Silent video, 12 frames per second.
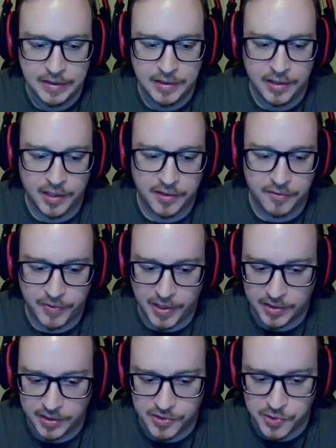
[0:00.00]
the fact
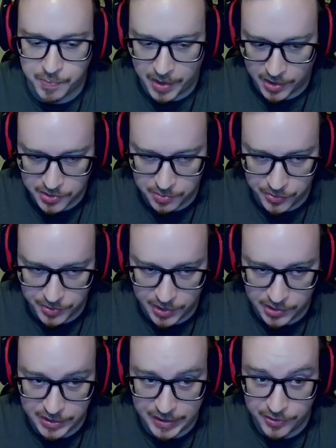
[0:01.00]
that it's possible
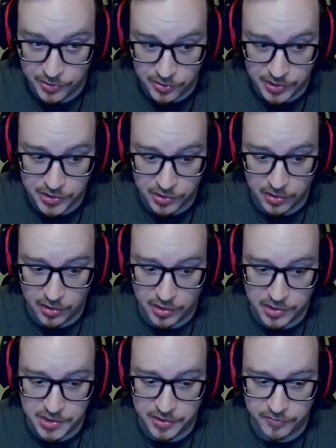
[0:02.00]
does increase our
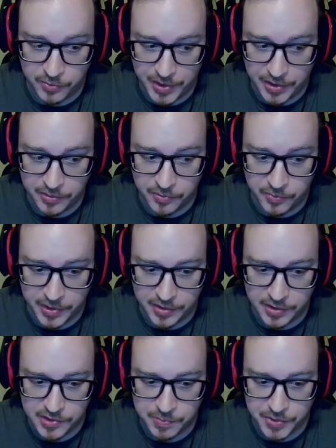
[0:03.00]
odds of winning with
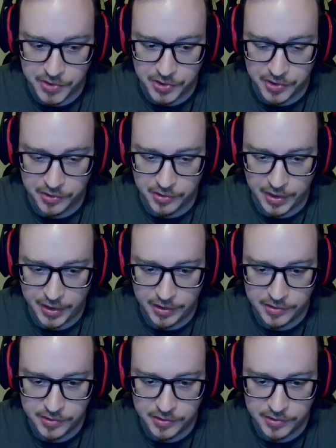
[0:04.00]
this particular hand.